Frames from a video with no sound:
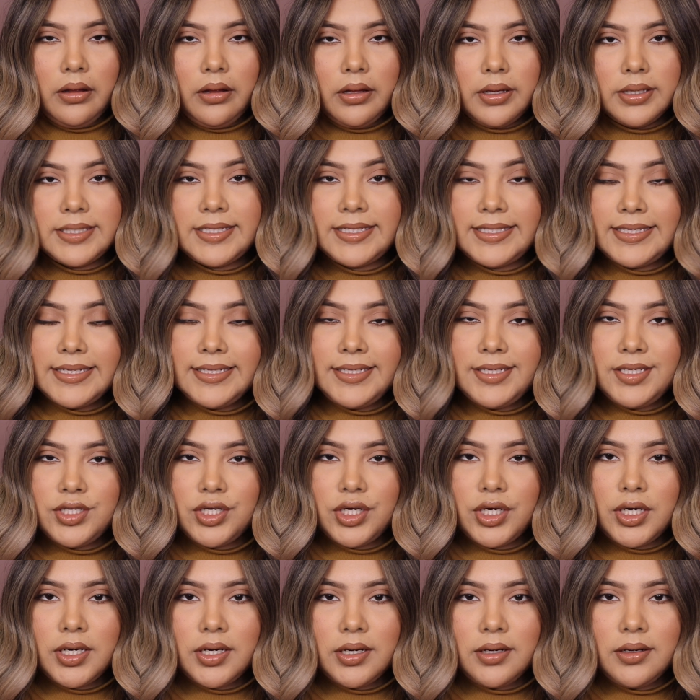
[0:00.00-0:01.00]

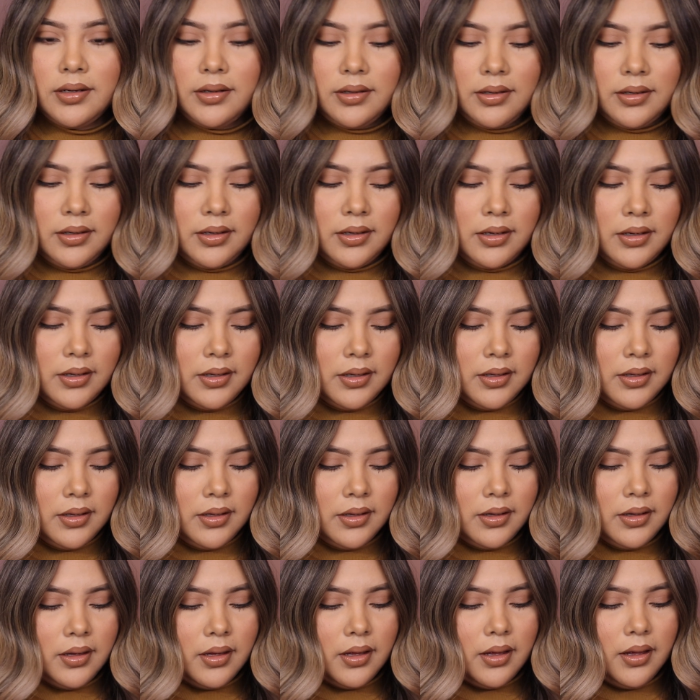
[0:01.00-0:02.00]
sister
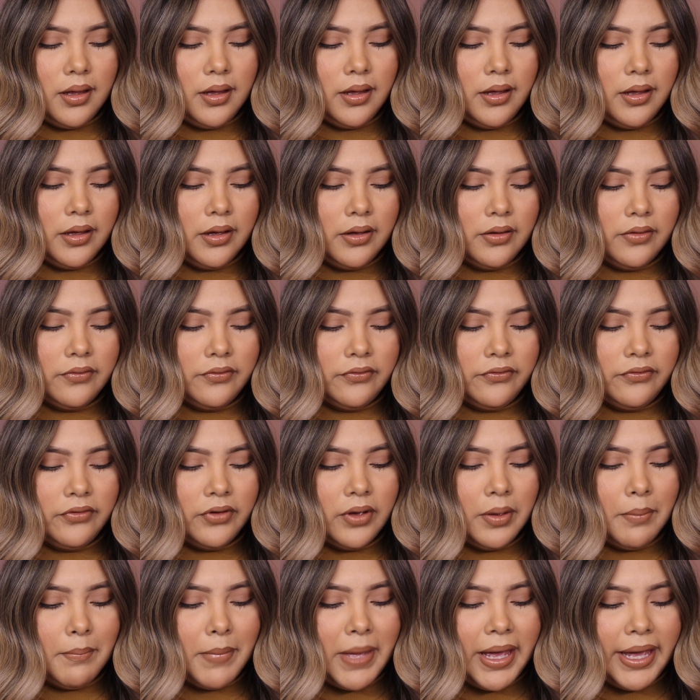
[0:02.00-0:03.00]
of
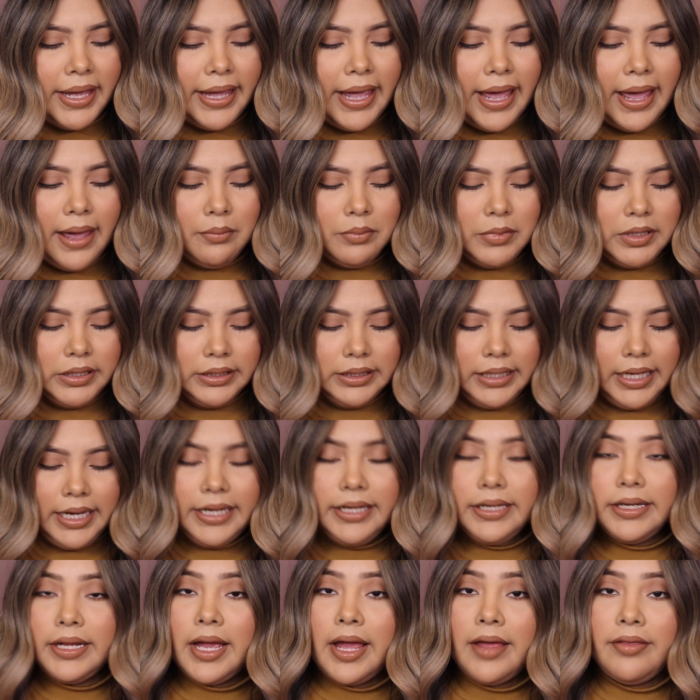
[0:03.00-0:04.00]
Miami
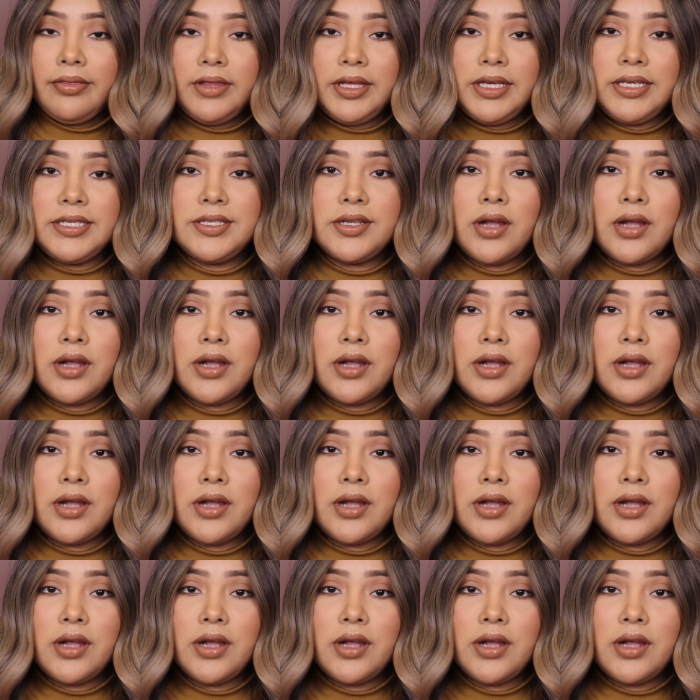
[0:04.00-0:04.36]
Lite, and these